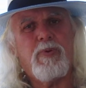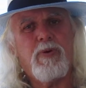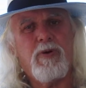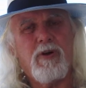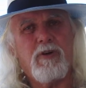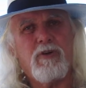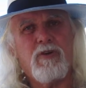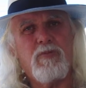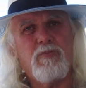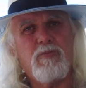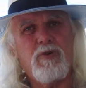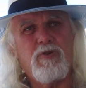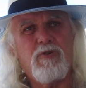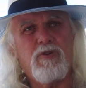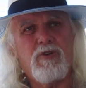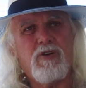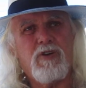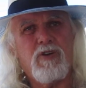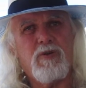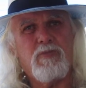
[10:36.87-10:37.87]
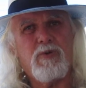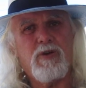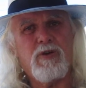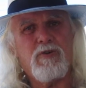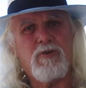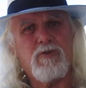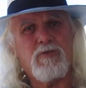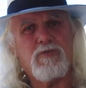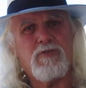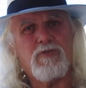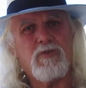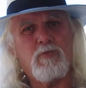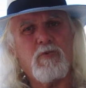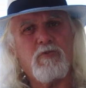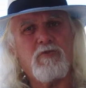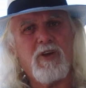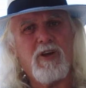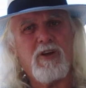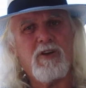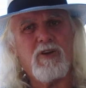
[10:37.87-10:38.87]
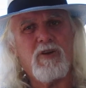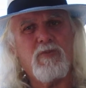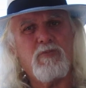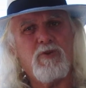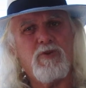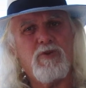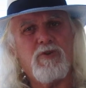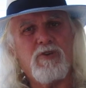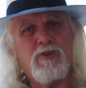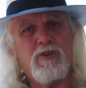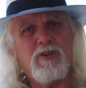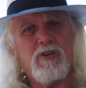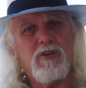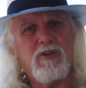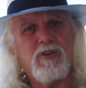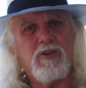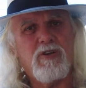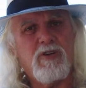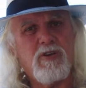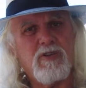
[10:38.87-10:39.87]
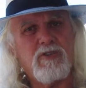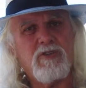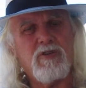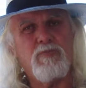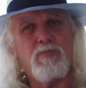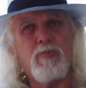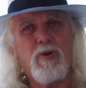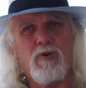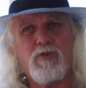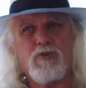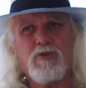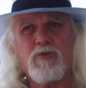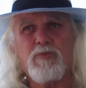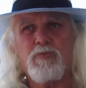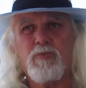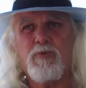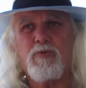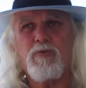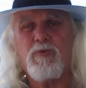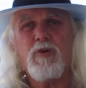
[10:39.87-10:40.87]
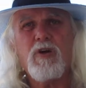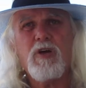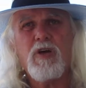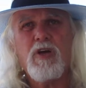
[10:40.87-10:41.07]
a community, because without a community it's impossible